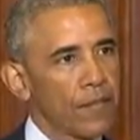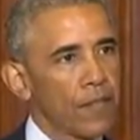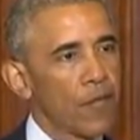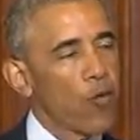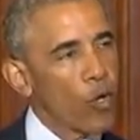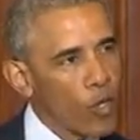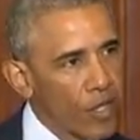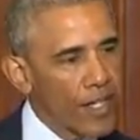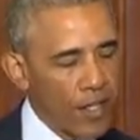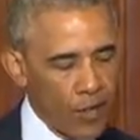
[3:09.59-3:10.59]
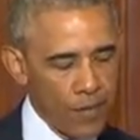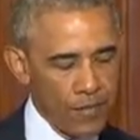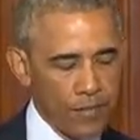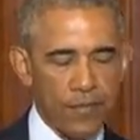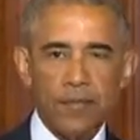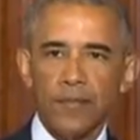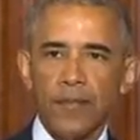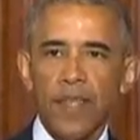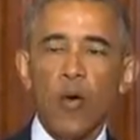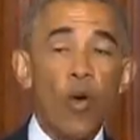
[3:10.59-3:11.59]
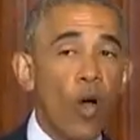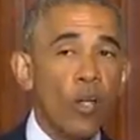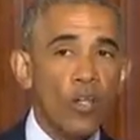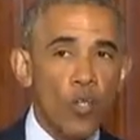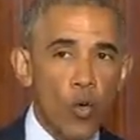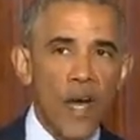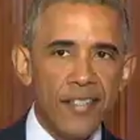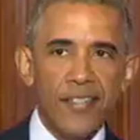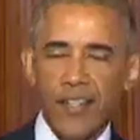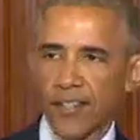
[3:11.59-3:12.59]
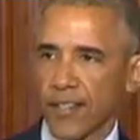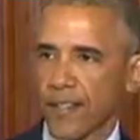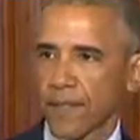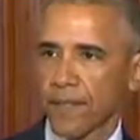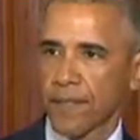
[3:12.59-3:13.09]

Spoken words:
the Fort Hood killer, they were all U.S. citizens.